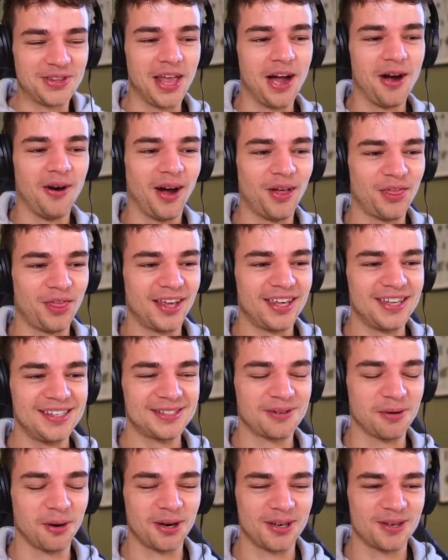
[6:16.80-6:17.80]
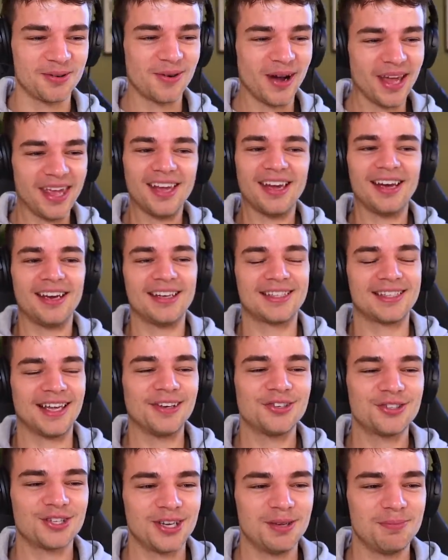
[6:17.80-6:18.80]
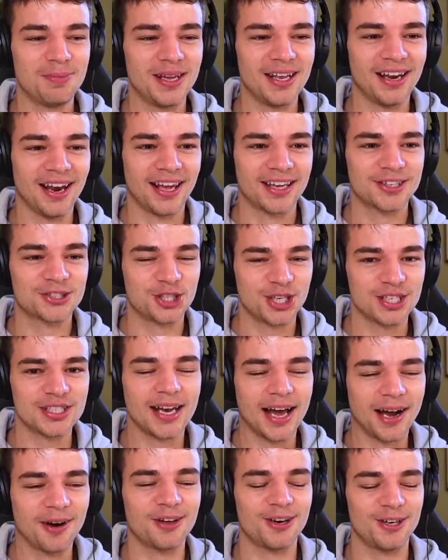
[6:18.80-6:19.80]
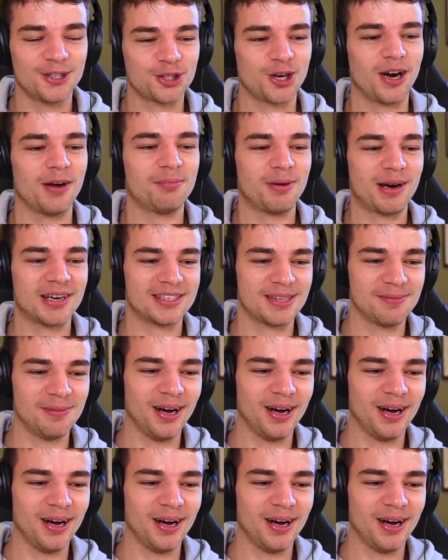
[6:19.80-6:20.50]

No, I think he's got to wait and essentially be like, she's now going to try and press the